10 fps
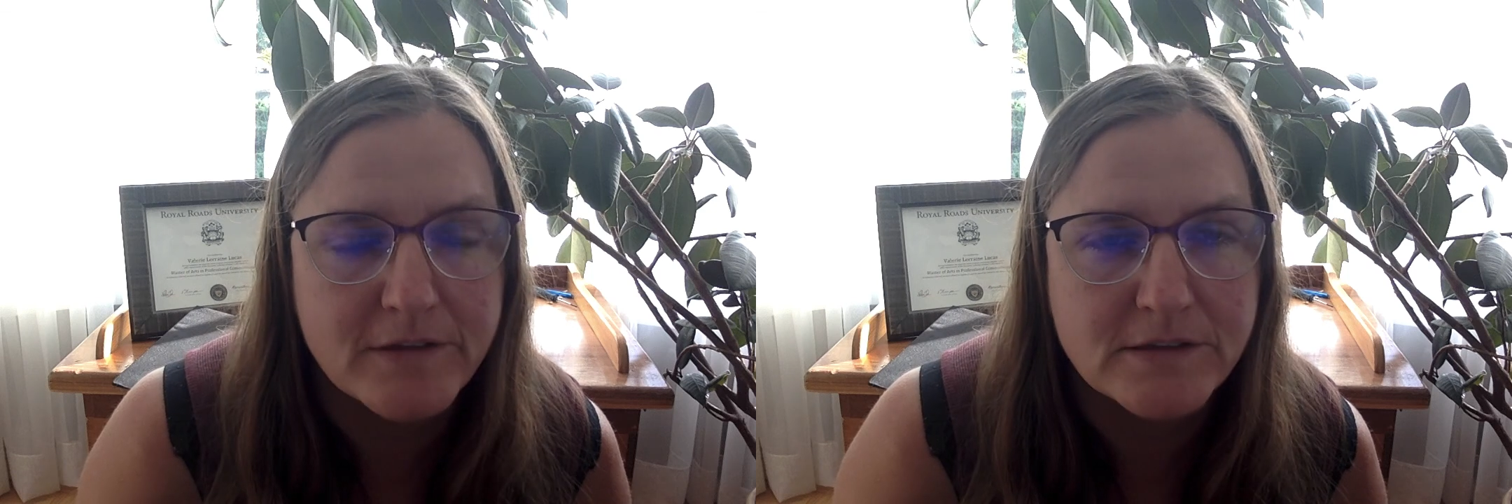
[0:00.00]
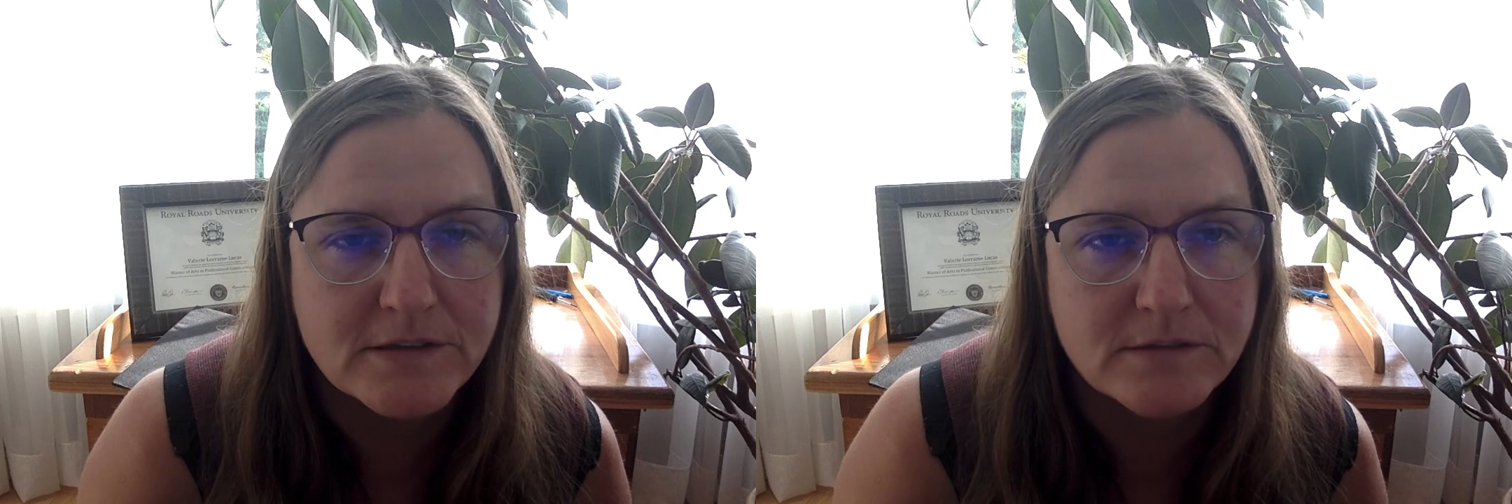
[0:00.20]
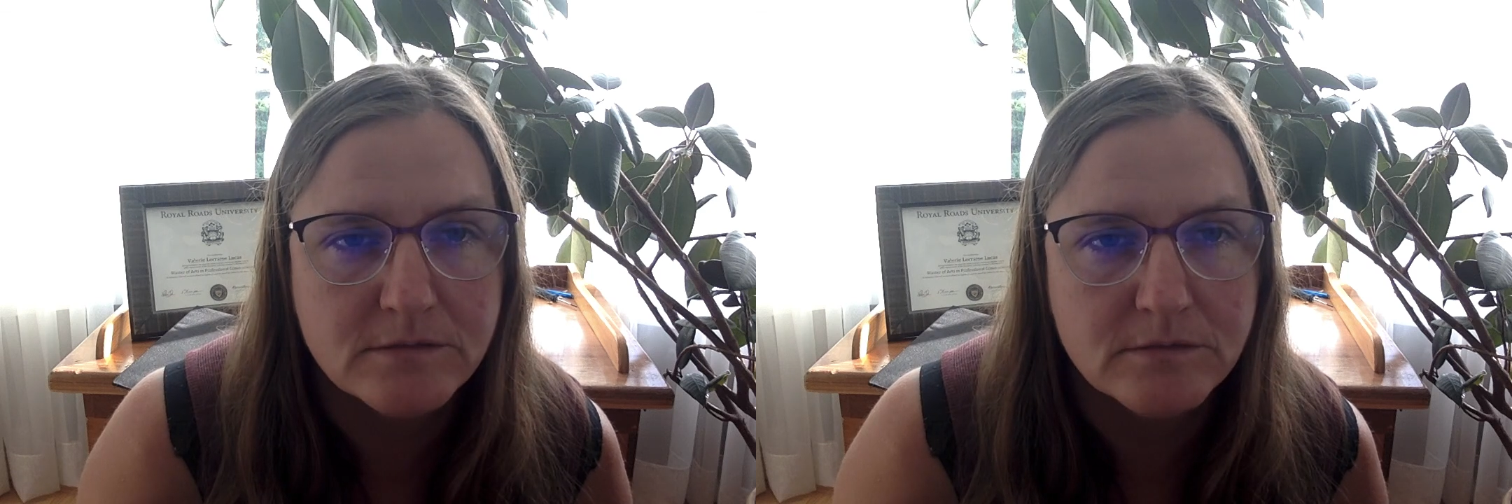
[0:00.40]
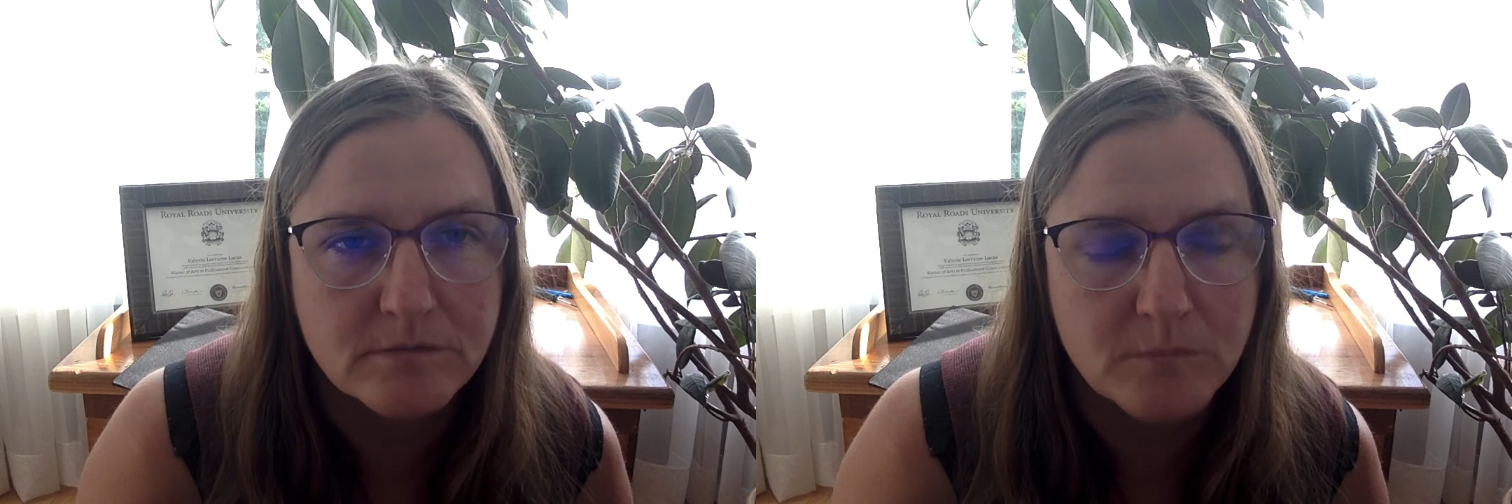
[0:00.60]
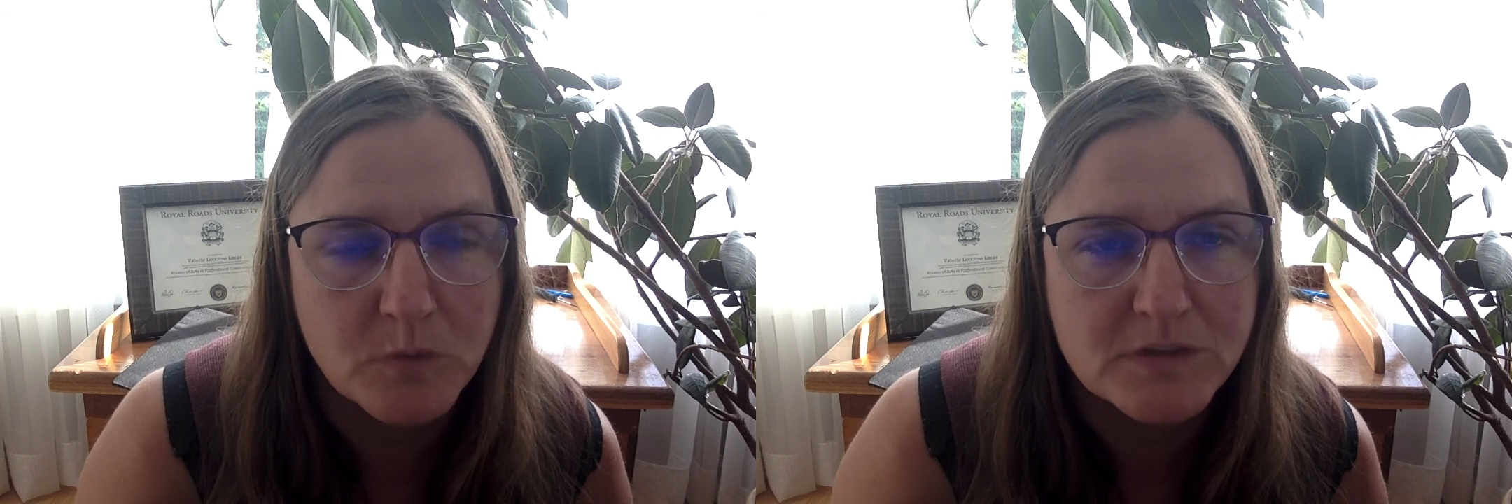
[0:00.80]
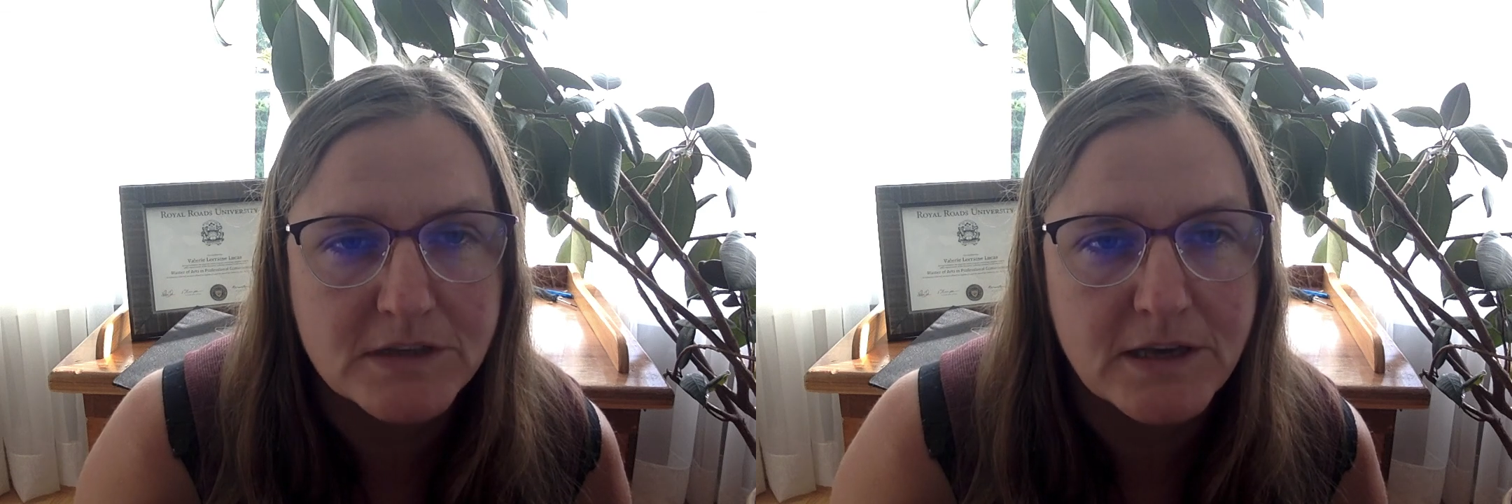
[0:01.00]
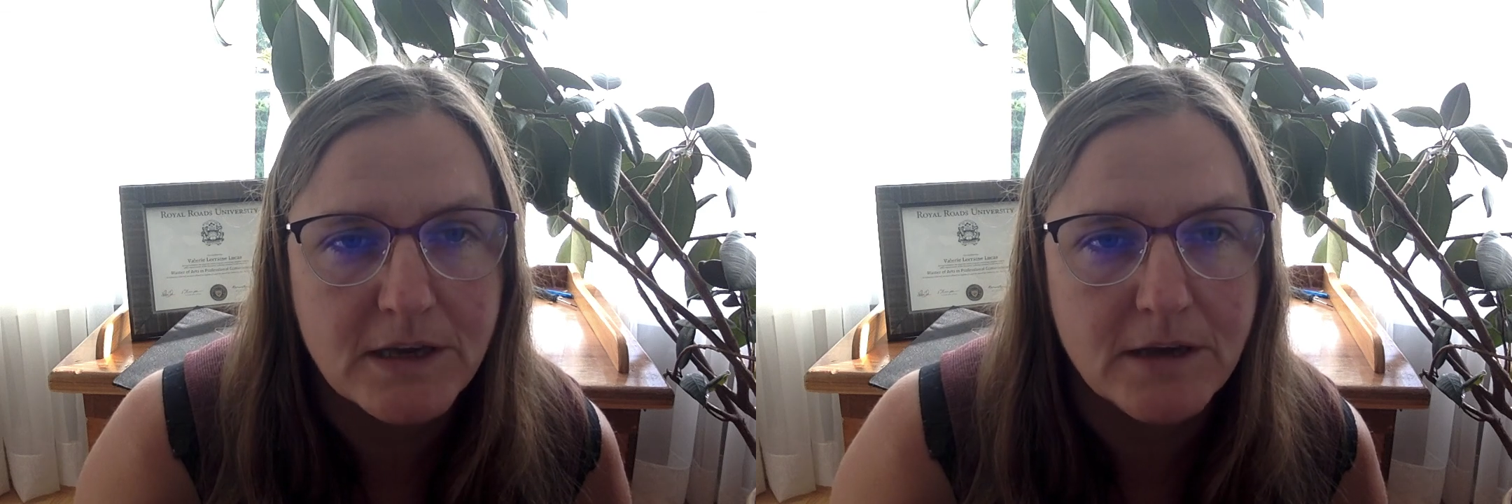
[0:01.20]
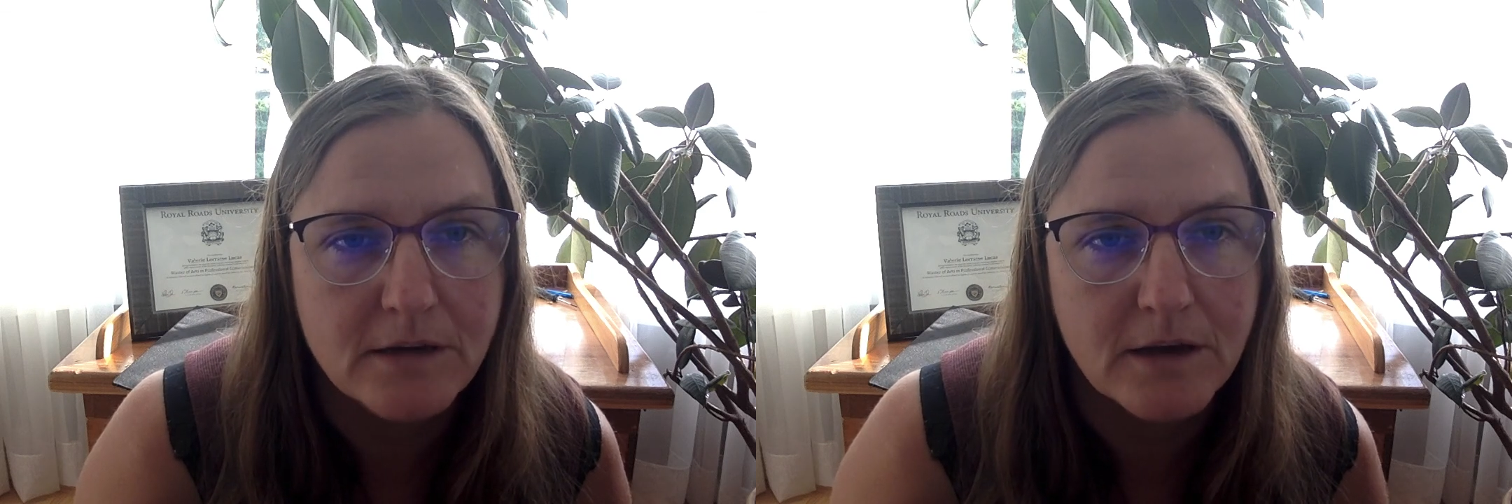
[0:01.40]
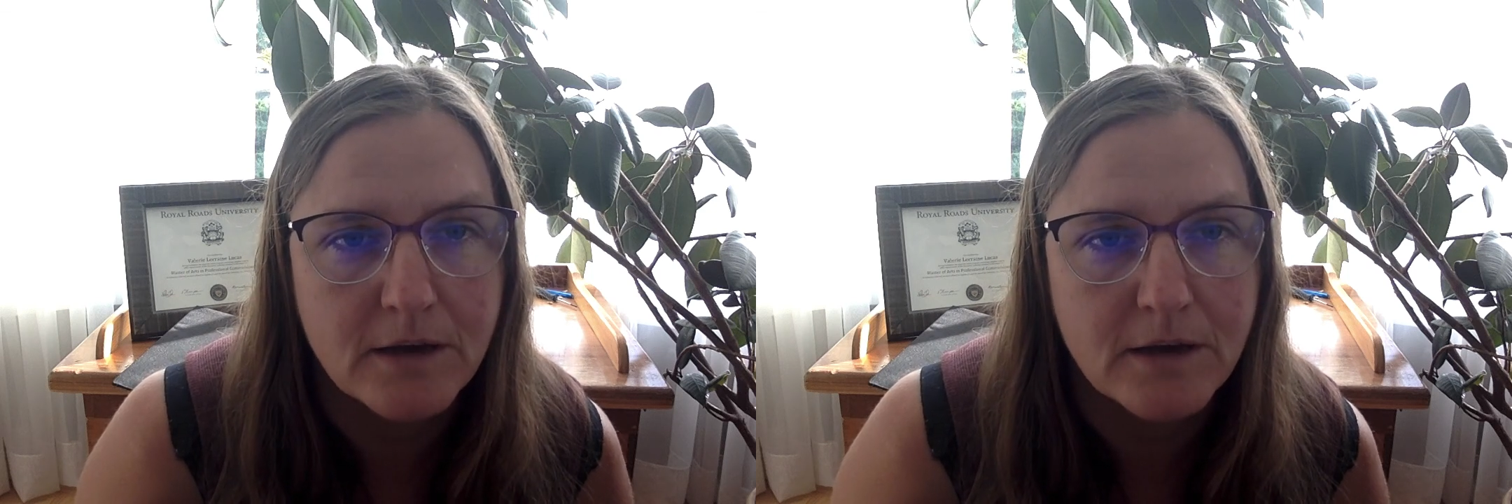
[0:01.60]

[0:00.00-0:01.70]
It's mostly,